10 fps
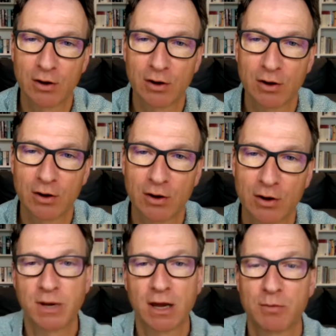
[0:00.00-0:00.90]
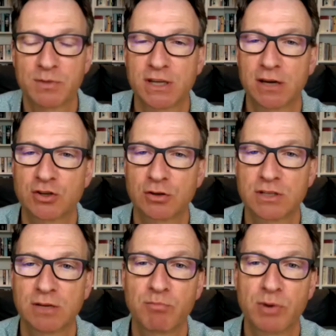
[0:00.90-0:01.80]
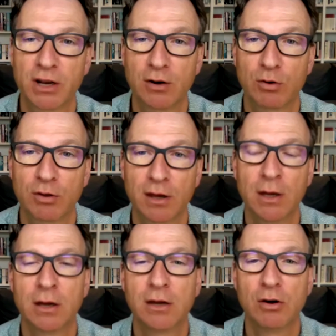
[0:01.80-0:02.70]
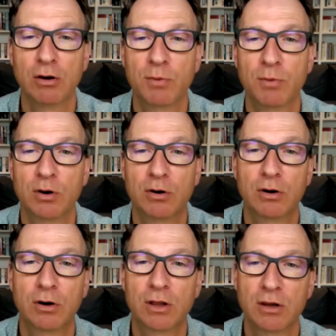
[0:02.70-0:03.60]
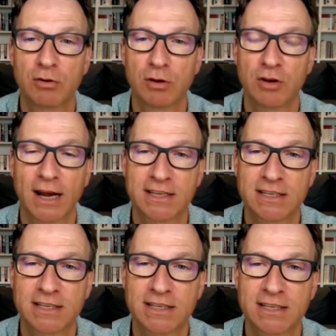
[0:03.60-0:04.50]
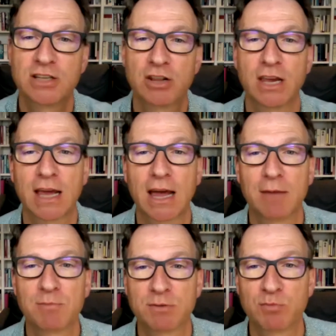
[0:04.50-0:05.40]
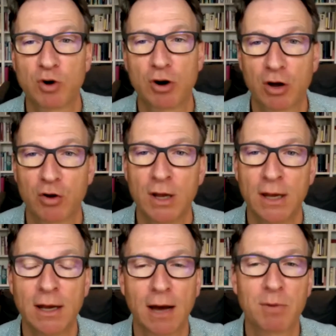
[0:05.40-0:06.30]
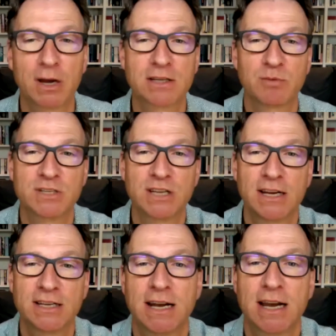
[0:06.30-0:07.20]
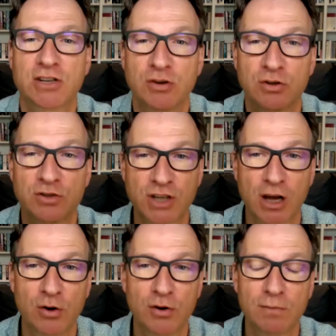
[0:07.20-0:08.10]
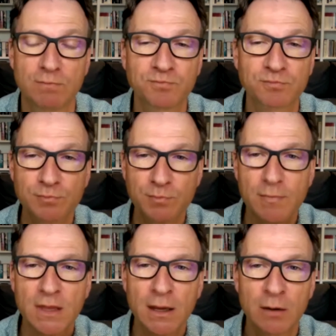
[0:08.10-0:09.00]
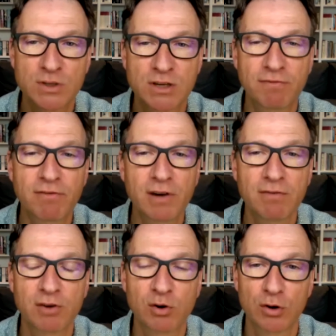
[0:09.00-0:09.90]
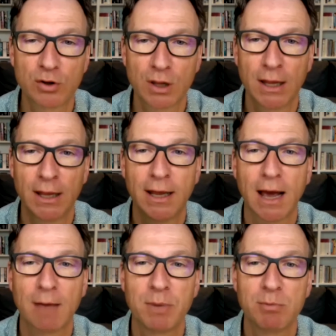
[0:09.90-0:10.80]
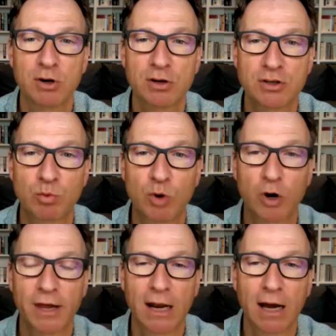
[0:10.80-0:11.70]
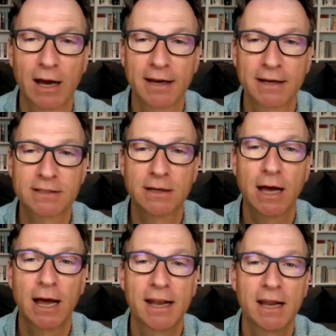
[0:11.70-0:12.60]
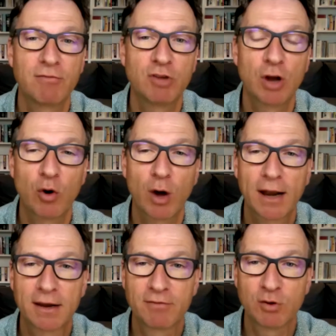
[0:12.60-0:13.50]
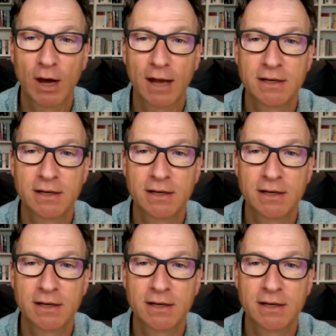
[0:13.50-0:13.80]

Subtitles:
to be homosexuals in Britain or Europe or the United States, and so they came to Morocco. And because it was an international zone, it was a free-for-all, and people could do what they liked. And if you had